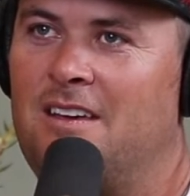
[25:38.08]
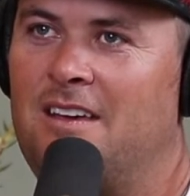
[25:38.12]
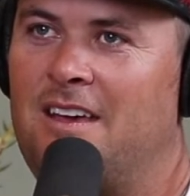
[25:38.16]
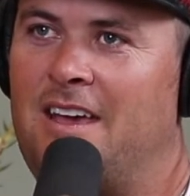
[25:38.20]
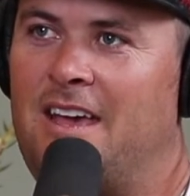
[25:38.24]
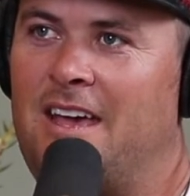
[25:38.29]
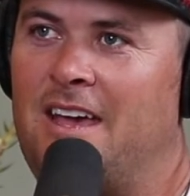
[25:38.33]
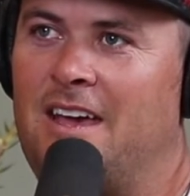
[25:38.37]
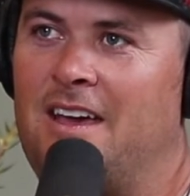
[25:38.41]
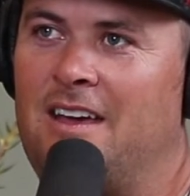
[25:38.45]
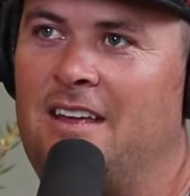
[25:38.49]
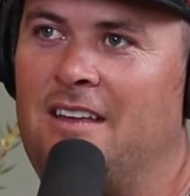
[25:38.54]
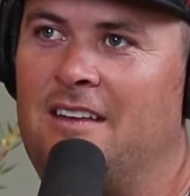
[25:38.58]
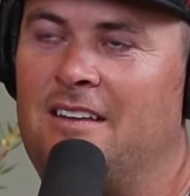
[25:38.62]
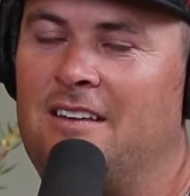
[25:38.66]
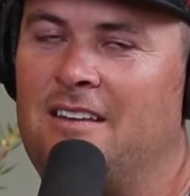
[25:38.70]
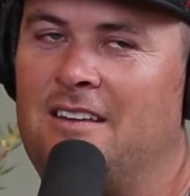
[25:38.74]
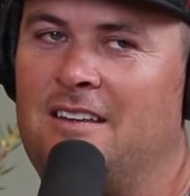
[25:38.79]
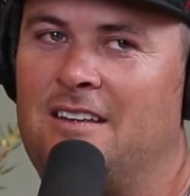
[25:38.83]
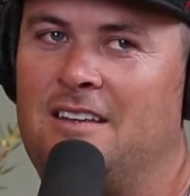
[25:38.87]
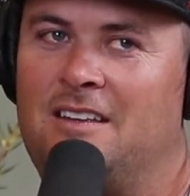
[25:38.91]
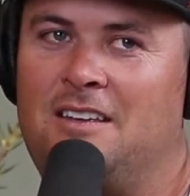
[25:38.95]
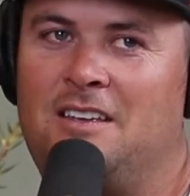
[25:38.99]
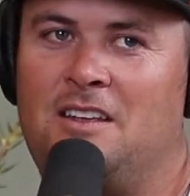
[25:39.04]
And,
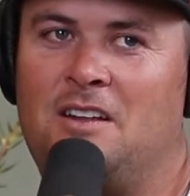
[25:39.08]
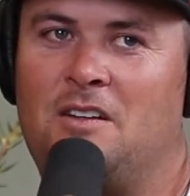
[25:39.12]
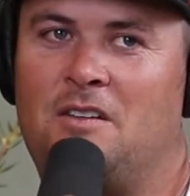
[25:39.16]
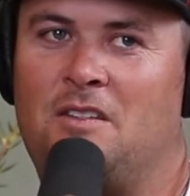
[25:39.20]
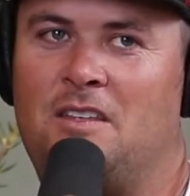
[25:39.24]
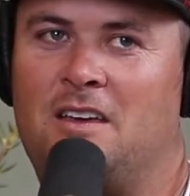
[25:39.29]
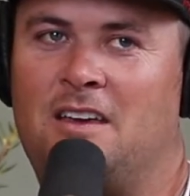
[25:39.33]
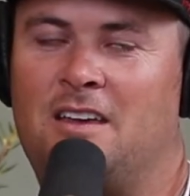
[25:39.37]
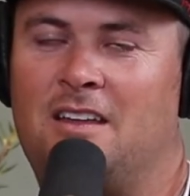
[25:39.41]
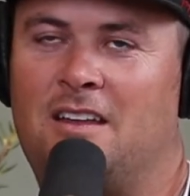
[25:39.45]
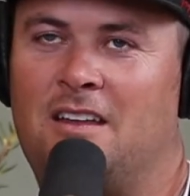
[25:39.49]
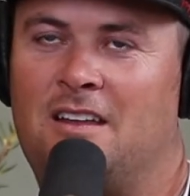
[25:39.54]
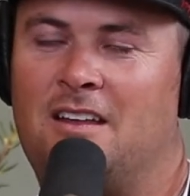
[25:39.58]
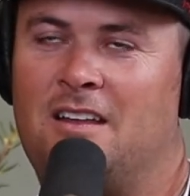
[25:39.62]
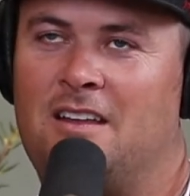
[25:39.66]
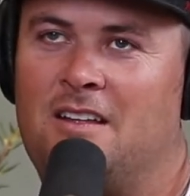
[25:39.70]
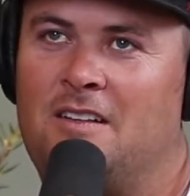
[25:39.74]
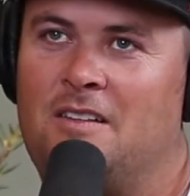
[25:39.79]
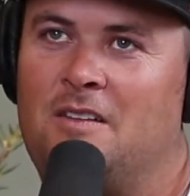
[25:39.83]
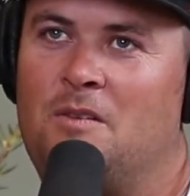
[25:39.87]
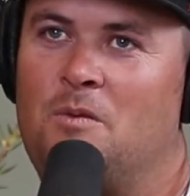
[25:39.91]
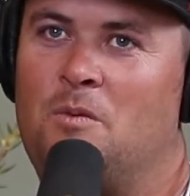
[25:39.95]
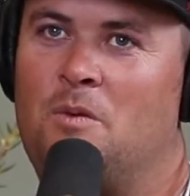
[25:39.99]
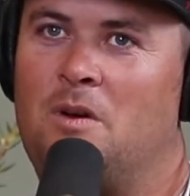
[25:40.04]
you know, that
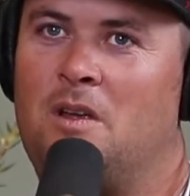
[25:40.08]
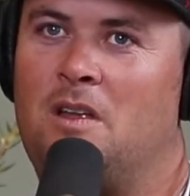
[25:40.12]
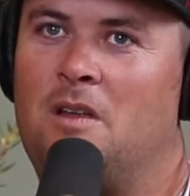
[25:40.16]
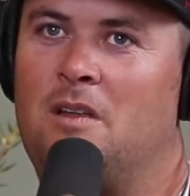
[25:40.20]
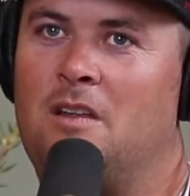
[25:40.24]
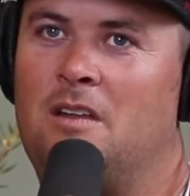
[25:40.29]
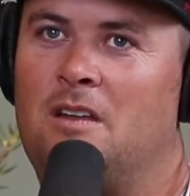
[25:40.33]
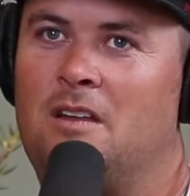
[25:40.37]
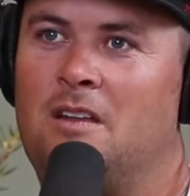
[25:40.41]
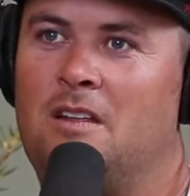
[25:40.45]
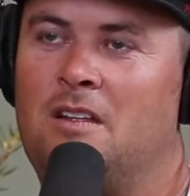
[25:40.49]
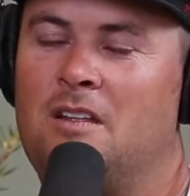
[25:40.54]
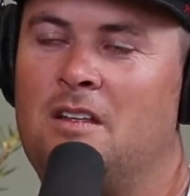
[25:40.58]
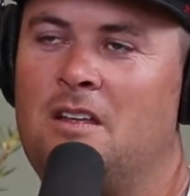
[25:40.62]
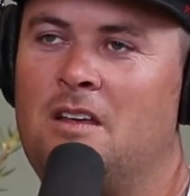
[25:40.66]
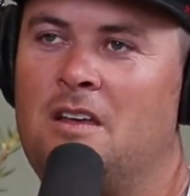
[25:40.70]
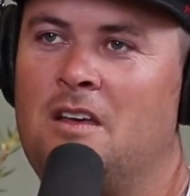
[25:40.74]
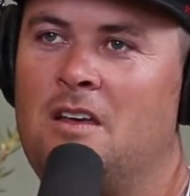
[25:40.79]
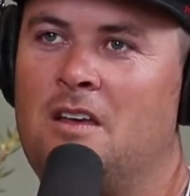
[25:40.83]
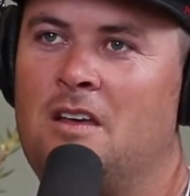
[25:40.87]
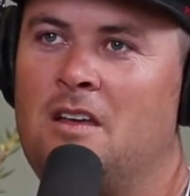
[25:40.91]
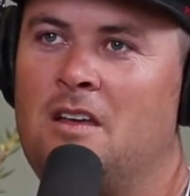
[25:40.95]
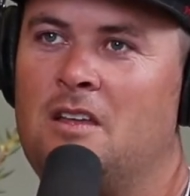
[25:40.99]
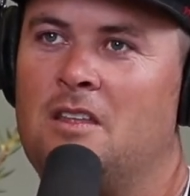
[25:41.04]
when
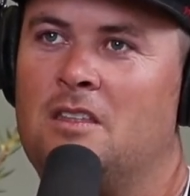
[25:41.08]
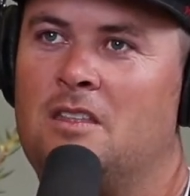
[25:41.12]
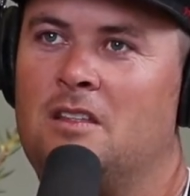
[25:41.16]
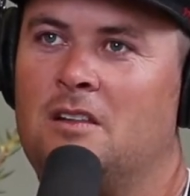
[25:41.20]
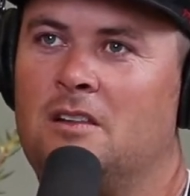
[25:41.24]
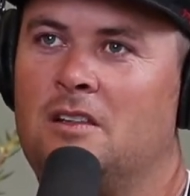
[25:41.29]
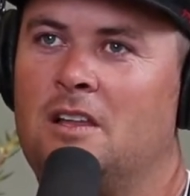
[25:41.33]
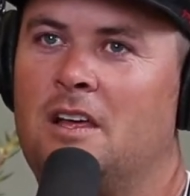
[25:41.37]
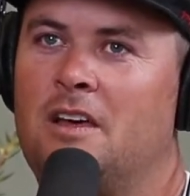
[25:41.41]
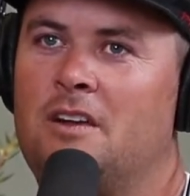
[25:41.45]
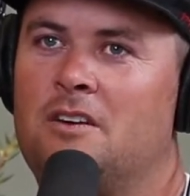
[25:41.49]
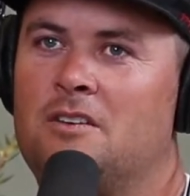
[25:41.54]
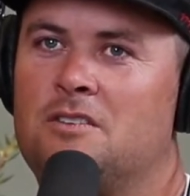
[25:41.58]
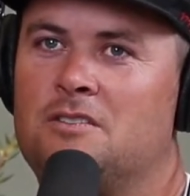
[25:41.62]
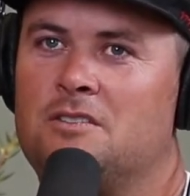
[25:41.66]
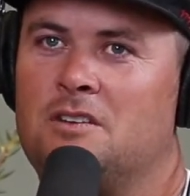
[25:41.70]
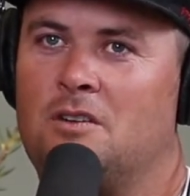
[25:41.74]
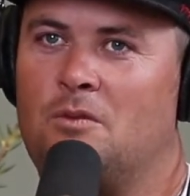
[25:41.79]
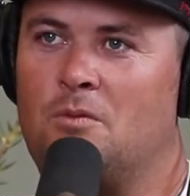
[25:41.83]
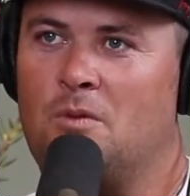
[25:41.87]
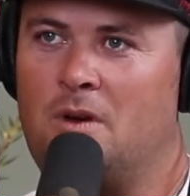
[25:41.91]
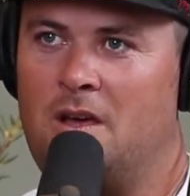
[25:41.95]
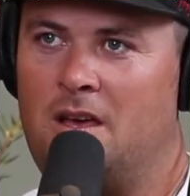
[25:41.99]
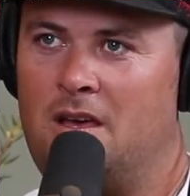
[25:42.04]
the letters
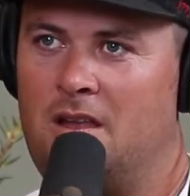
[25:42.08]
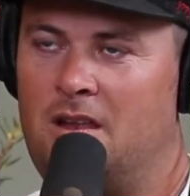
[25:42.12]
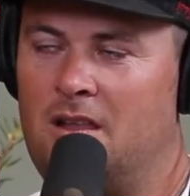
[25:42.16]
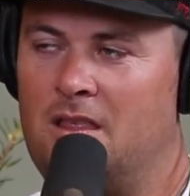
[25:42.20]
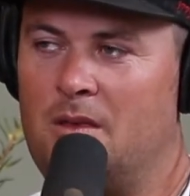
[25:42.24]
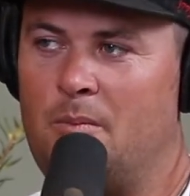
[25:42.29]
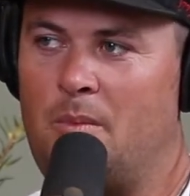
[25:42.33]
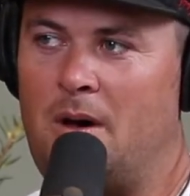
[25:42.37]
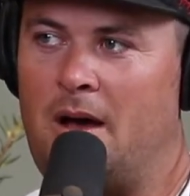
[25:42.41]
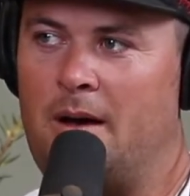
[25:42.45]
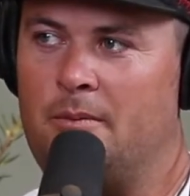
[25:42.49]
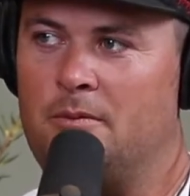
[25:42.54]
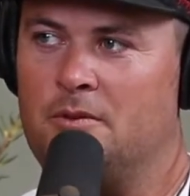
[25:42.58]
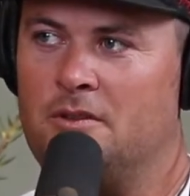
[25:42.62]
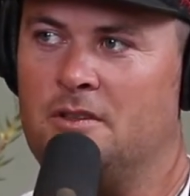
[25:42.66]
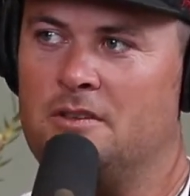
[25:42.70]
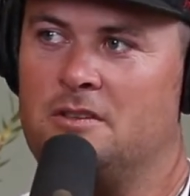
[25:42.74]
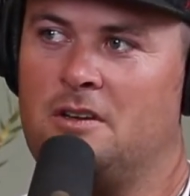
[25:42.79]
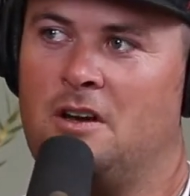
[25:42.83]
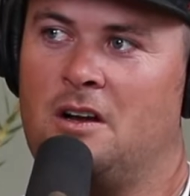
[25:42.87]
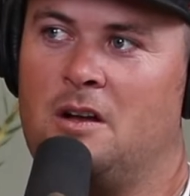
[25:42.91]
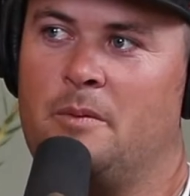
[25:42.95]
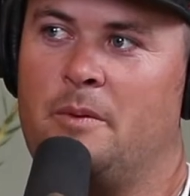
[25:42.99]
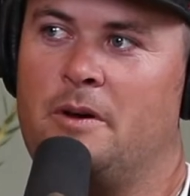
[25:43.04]
in red in the Bible that
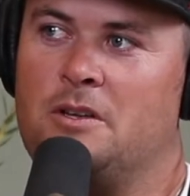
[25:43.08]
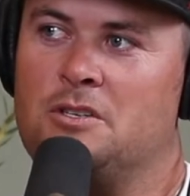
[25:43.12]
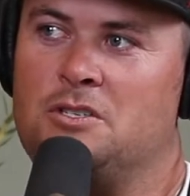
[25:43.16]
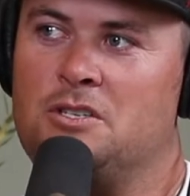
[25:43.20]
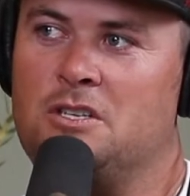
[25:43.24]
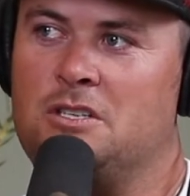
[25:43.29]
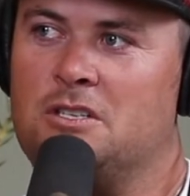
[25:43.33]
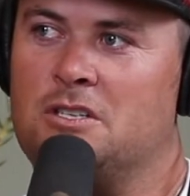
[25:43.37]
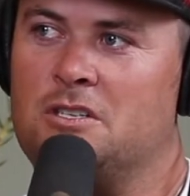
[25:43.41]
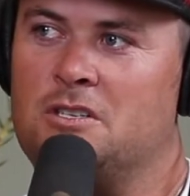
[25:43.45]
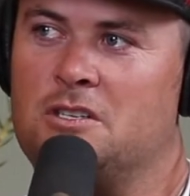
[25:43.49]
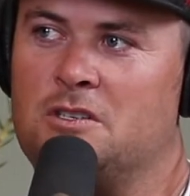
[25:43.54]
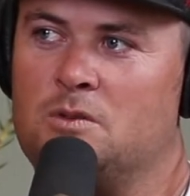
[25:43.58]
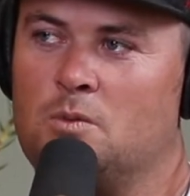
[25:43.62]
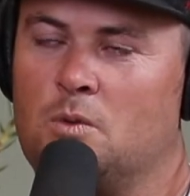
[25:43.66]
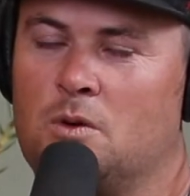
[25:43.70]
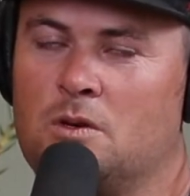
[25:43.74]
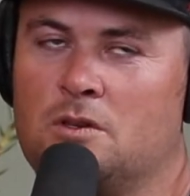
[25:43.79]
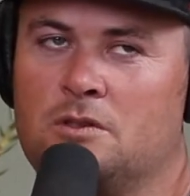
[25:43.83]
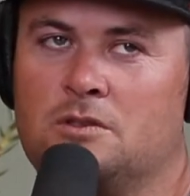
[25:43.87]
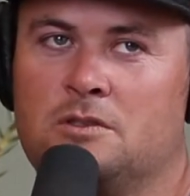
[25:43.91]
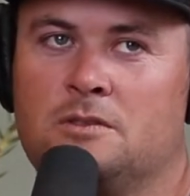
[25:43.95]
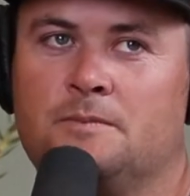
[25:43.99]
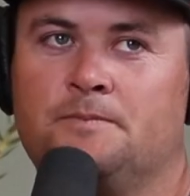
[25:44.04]
talk about Jesus's
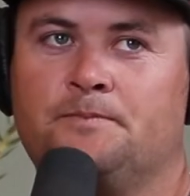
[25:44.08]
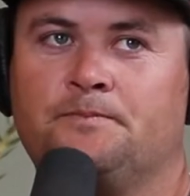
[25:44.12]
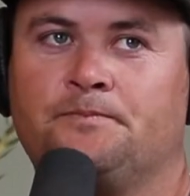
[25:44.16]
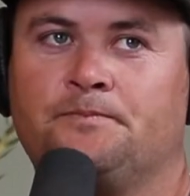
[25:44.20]
words,